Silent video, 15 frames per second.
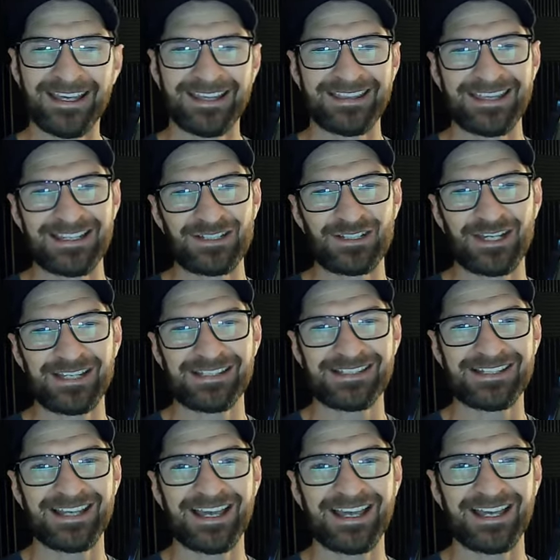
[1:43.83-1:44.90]
than
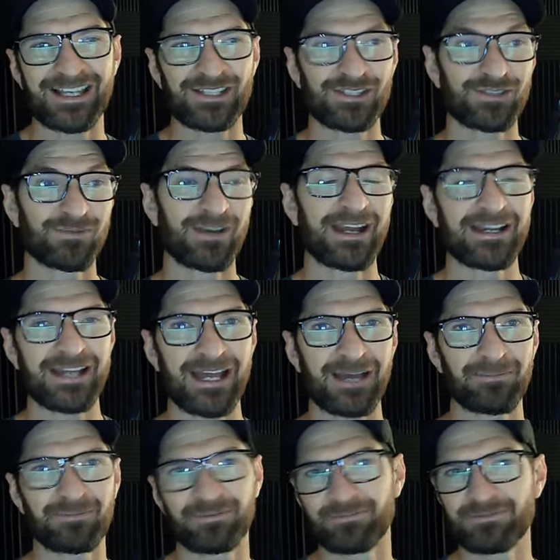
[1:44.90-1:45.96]
just a straight
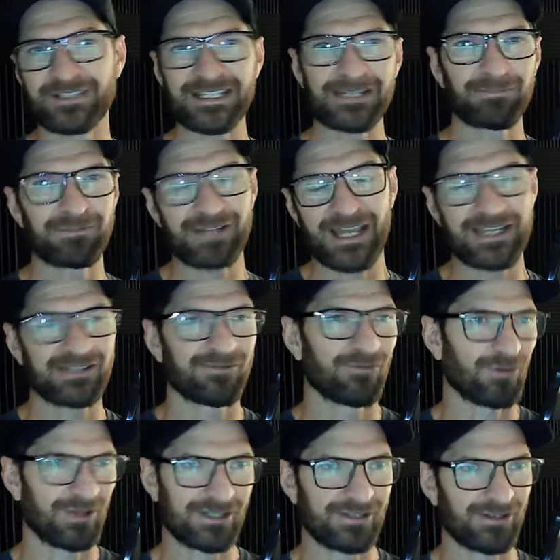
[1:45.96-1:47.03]
up deep nice
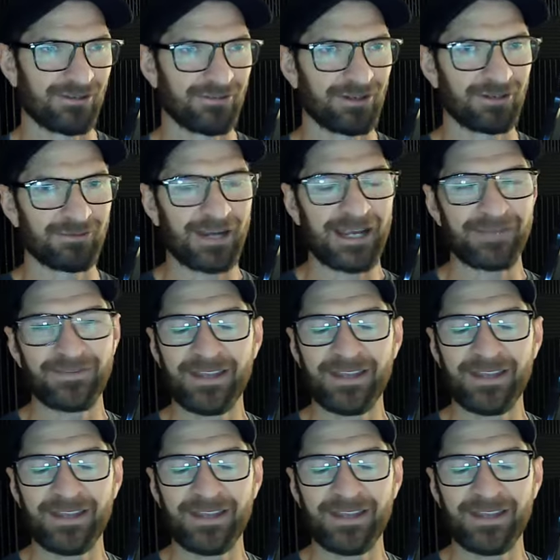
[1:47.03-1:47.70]
voiceover, right?